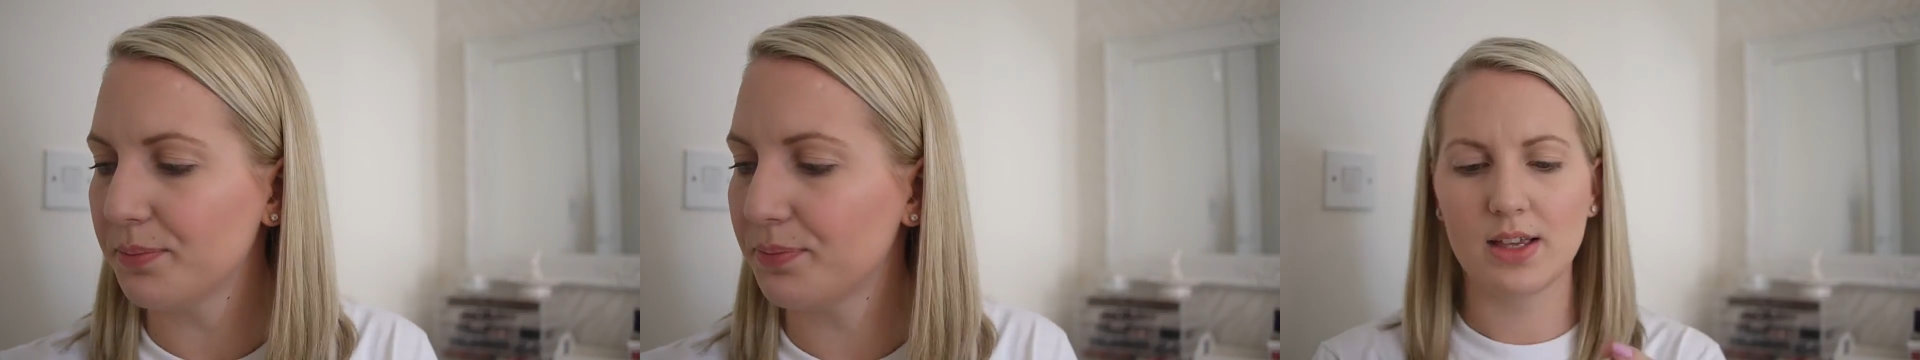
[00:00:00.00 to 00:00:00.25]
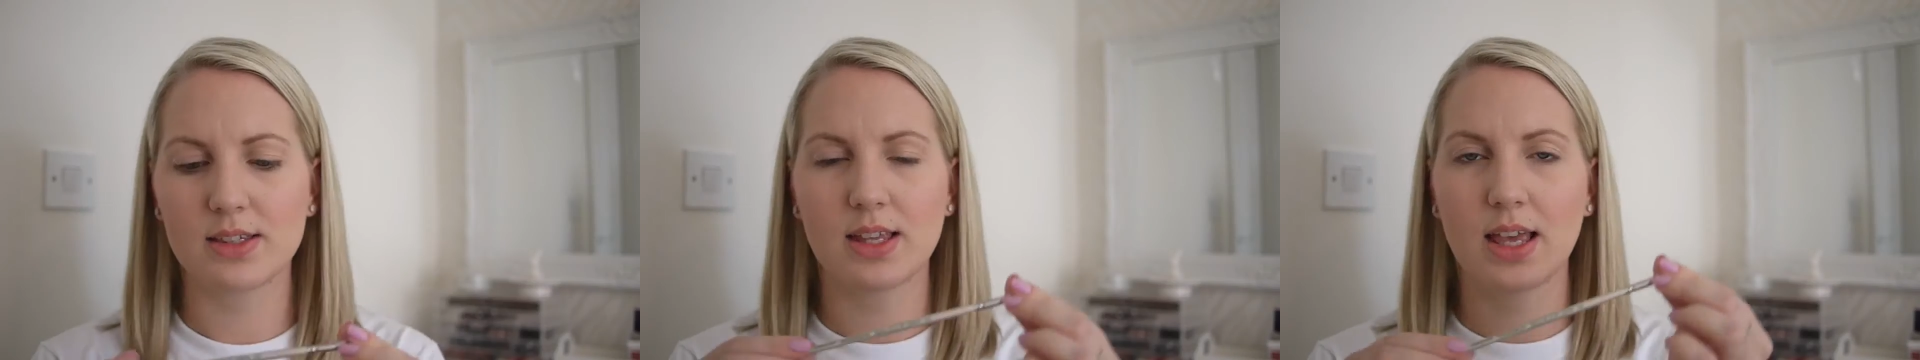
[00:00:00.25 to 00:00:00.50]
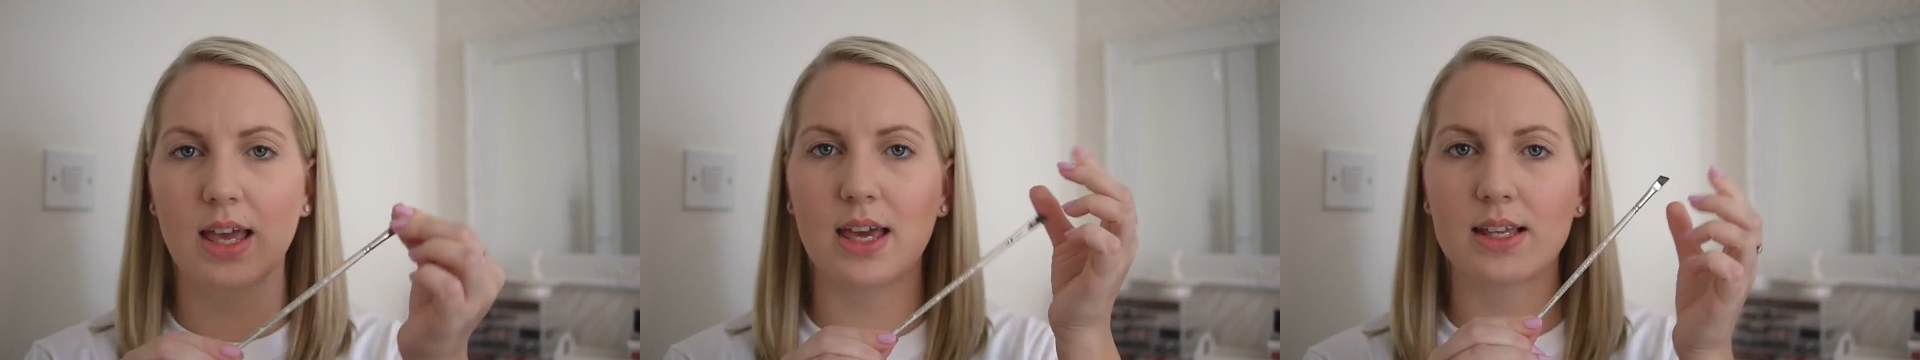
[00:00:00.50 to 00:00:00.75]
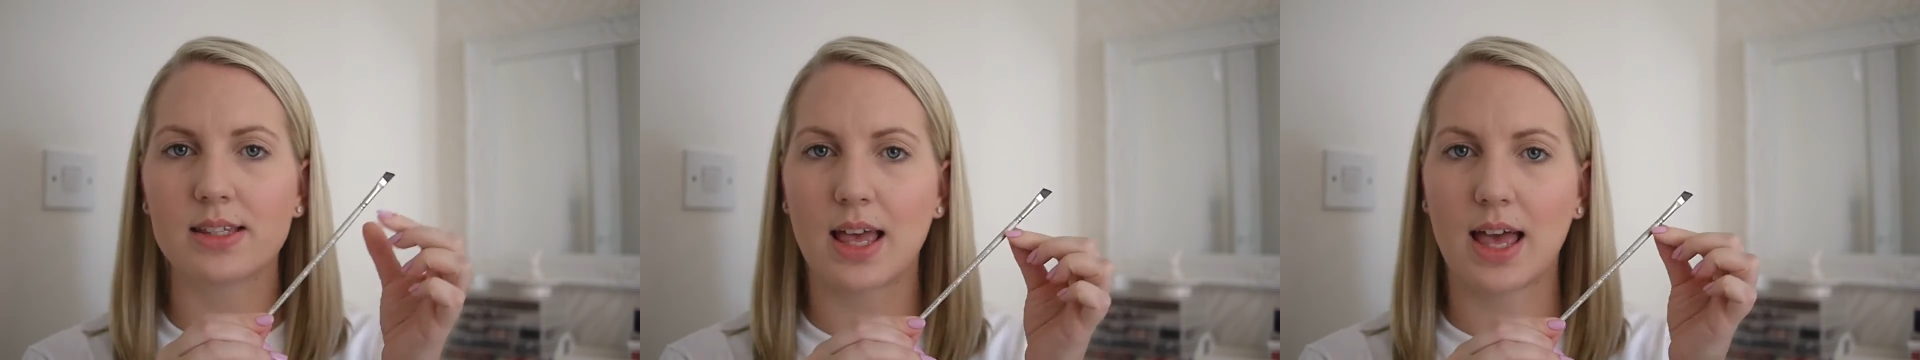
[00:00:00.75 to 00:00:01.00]
This
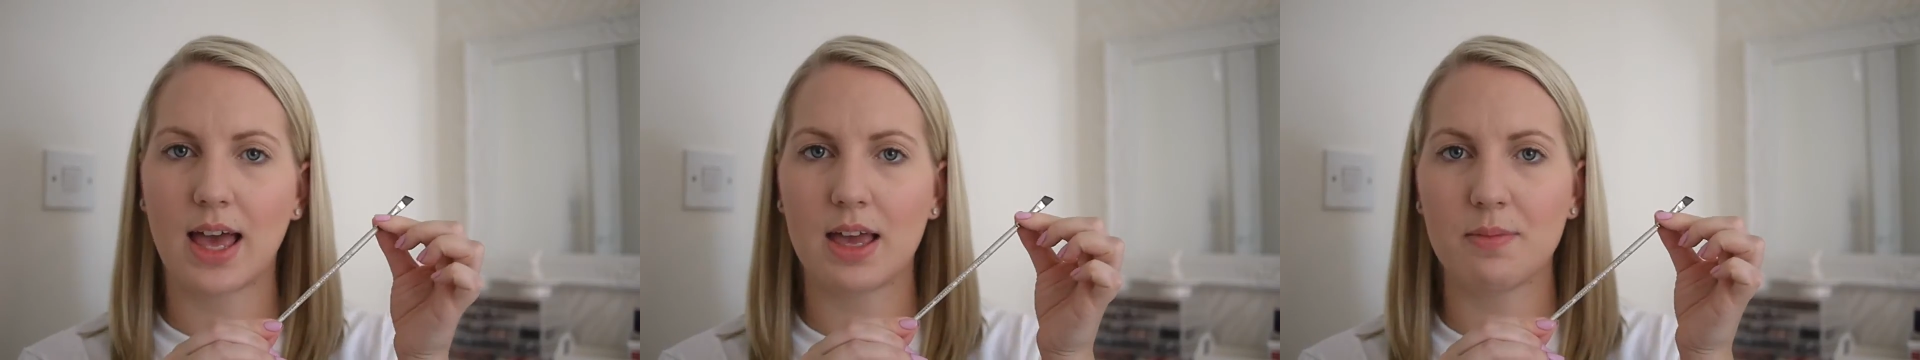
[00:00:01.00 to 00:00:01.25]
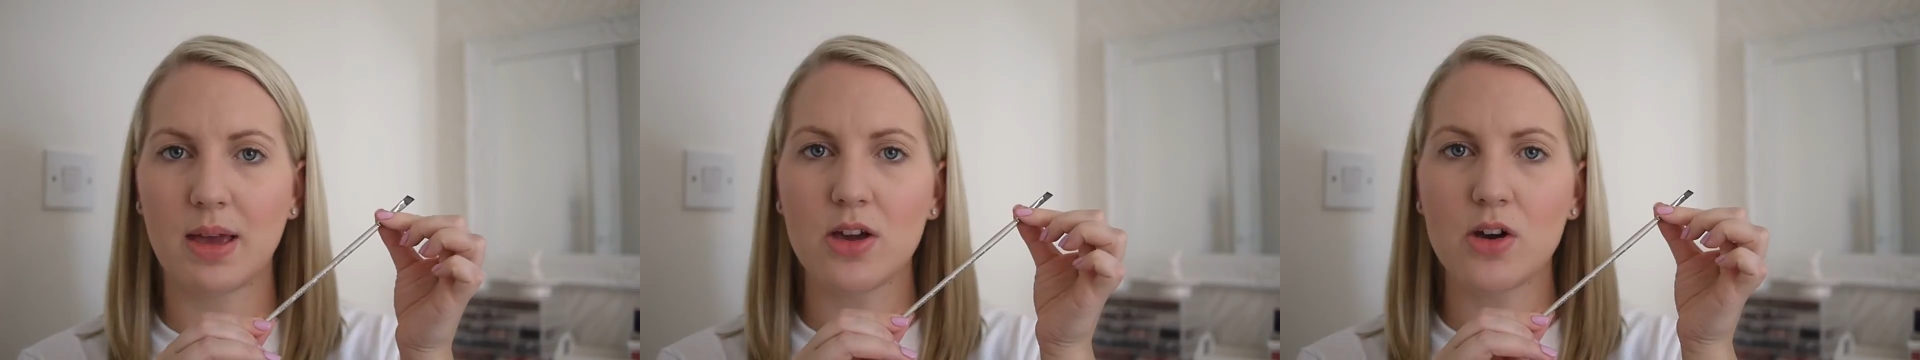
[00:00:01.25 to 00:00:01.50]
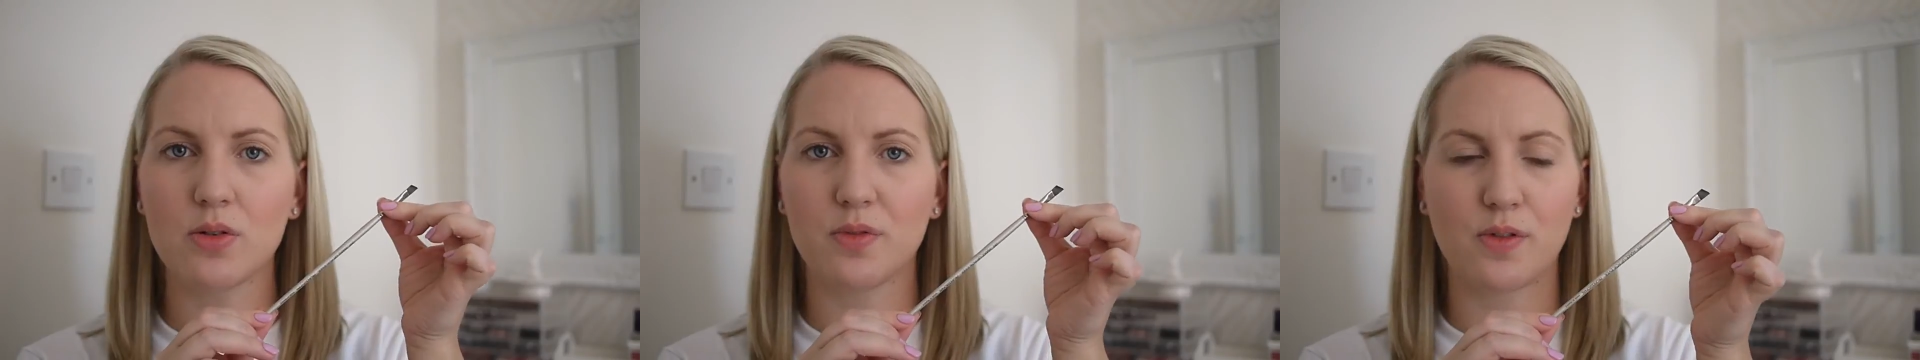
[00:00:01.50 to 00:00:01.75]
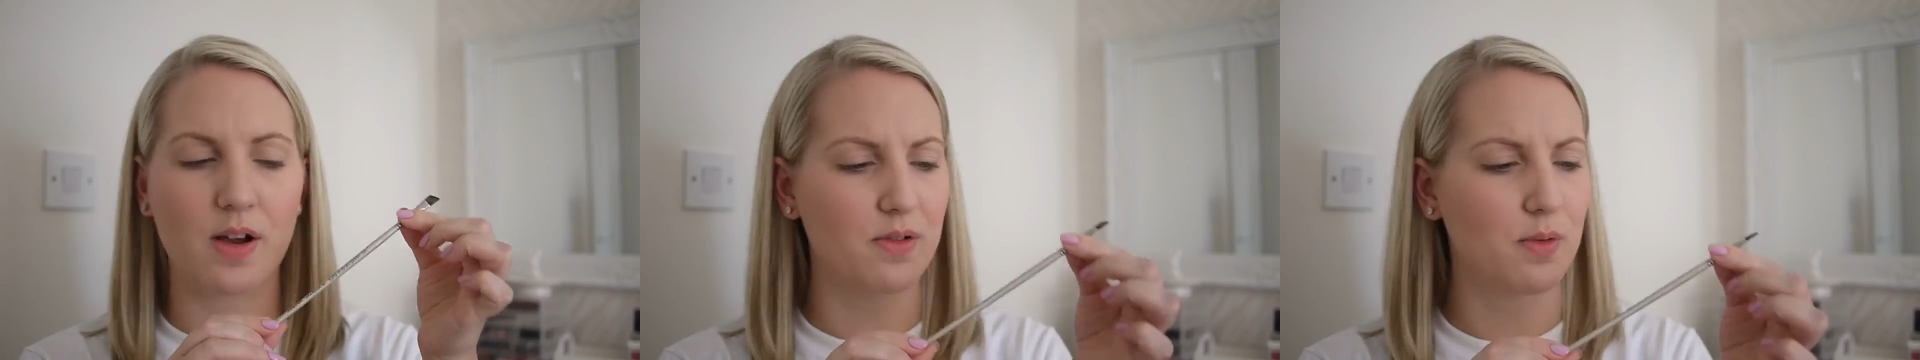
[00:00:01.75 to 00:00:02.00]
is a Makeup
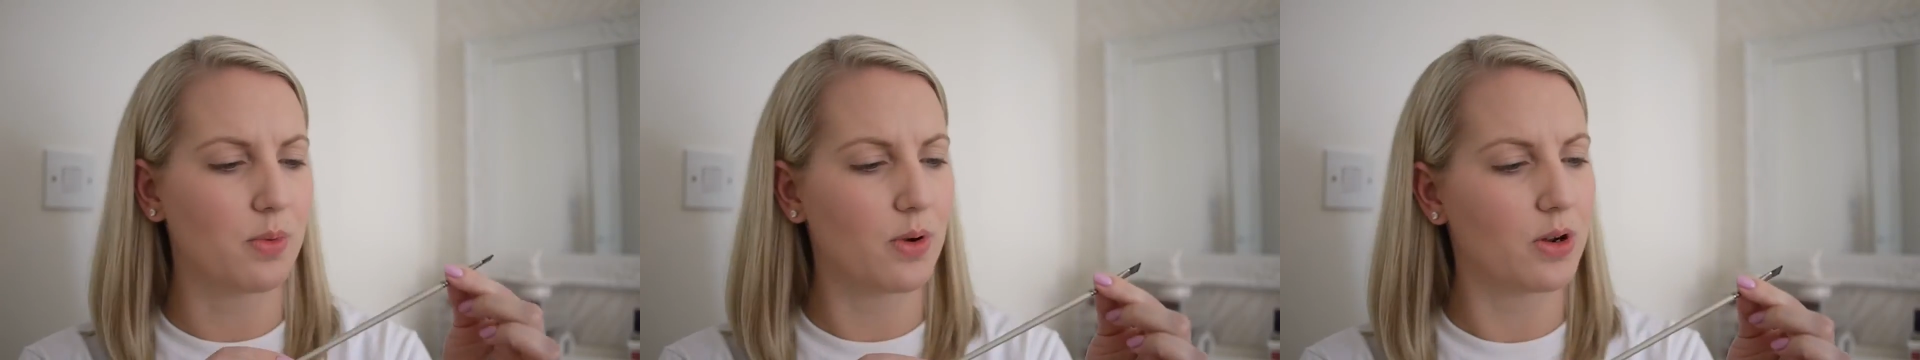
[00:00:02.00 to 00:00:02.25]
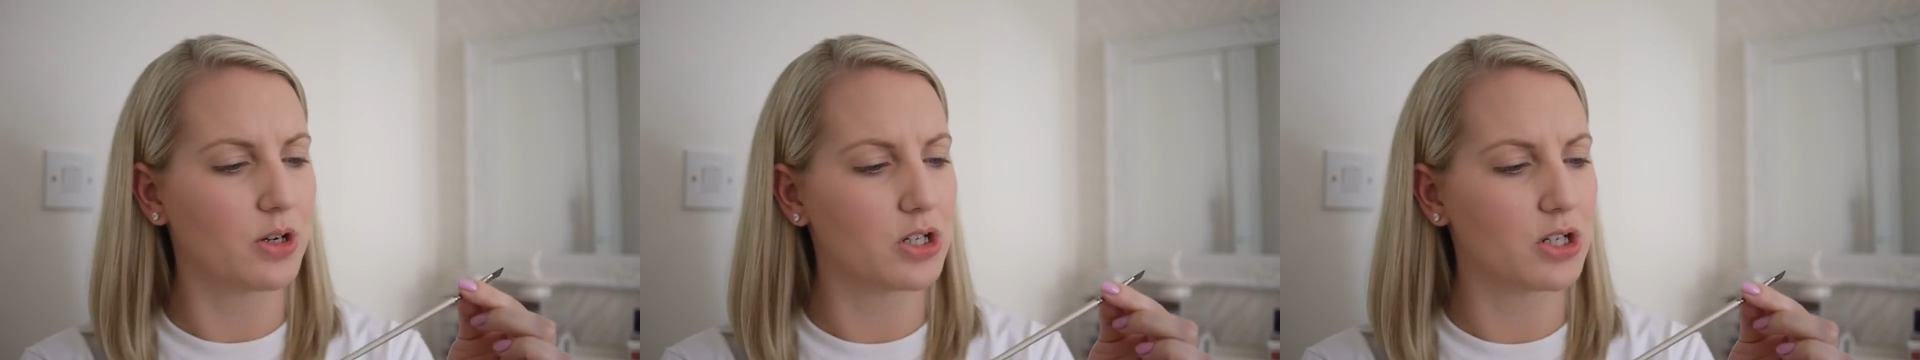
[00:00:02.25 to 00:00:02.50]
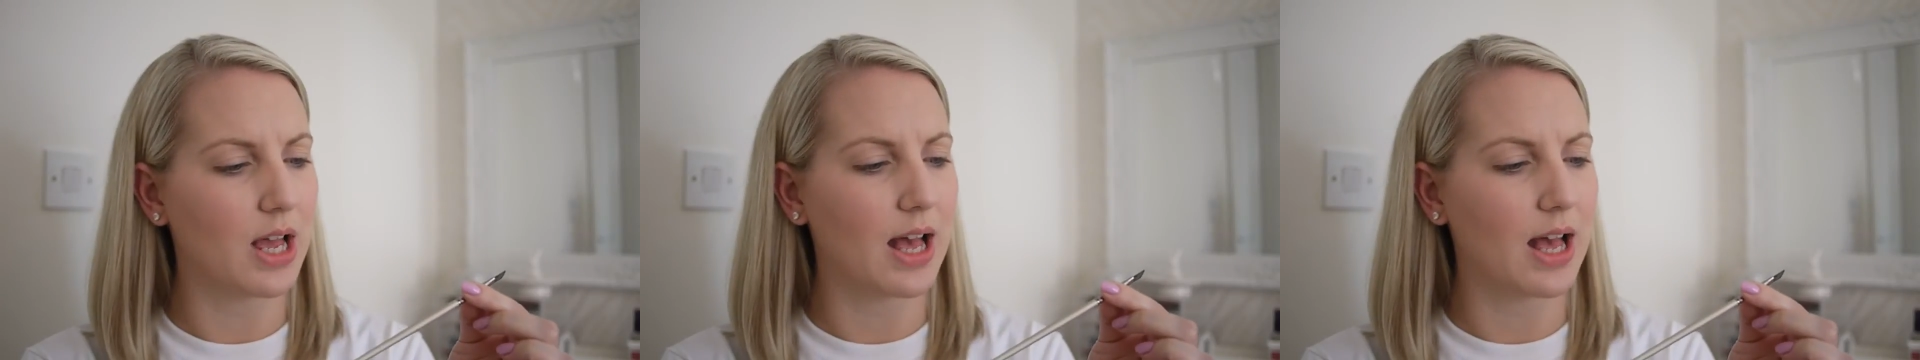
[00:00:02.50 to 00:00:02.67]
Forever brush